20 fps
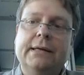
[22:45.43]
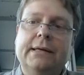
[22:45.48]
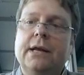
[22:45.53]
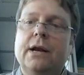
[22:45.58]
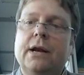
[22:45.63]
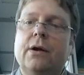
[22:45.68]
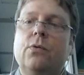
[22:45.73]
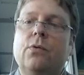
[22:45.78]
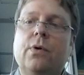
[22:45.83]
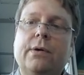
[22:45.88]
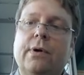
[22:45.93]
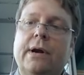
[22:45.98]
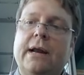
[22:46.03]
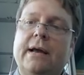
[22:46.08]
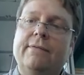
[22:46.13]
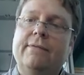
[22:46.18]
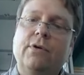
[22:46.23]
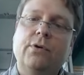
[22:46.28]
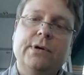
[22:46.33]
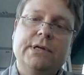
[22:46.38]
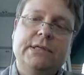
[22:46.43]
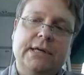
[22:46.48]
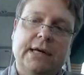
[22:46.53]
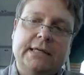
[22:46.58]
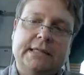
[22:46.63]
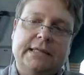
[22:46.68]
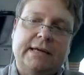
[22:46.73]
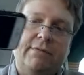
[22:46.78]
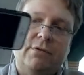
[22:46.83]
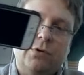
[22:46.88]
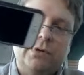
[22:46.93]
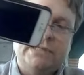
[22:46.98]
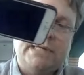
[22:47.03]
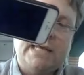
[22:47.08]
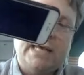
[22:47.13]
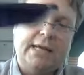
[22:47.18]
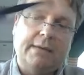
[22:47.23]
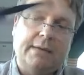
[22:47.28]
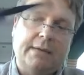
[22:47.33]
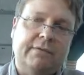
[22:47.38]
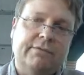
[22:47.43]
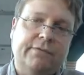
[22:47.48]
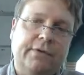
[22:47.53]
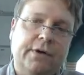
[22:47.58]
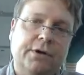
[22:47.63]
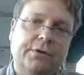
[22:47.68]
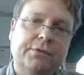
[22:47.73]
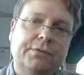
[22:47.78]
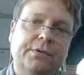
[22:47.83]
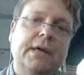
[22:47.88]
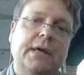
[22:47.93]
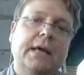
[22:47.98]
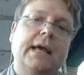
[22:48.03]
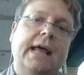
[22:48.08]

what I've always done is I've always taken my phone